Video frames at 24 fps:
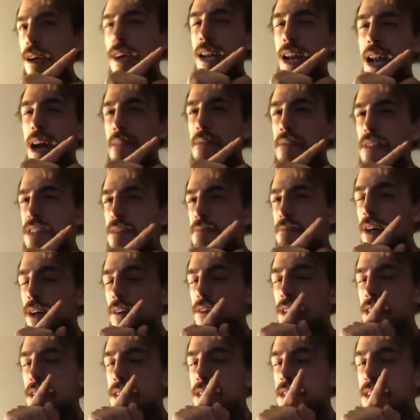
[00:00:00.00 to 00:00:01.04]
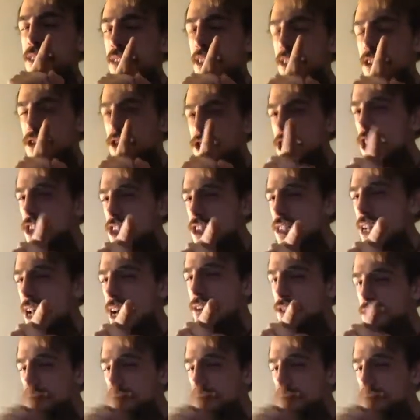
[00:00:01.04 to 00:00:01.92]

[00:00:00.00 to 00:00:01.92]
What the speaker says: and I haven't smelt it since I just now